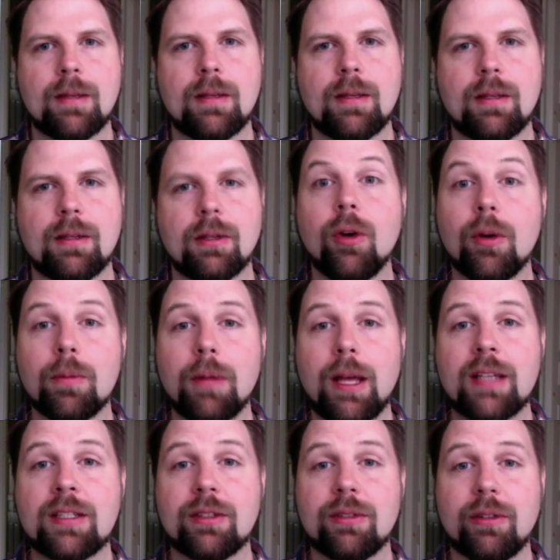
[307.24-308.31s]
The Lord
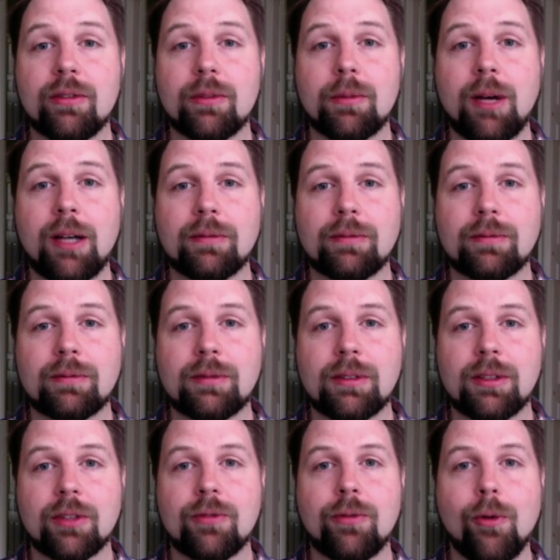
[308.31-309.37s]
bless you, Rivermont.
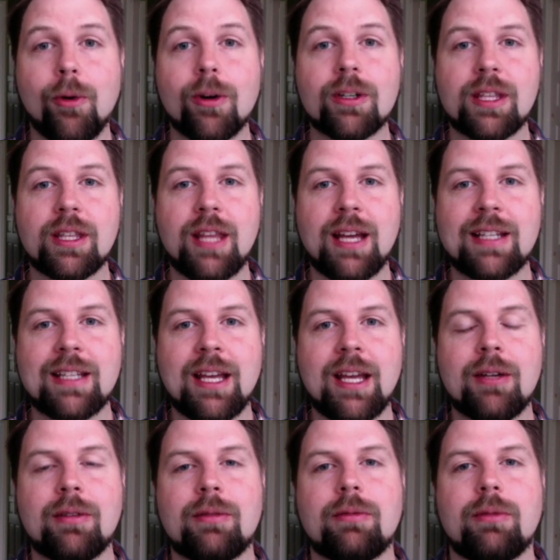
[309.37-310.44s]
Look forward to that day
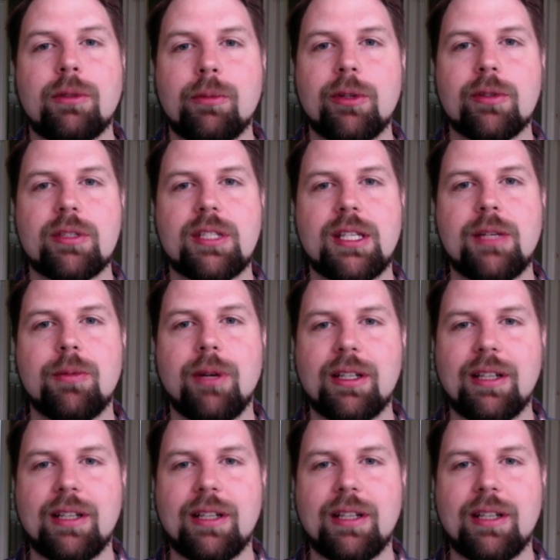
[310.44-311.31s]
when we will see one another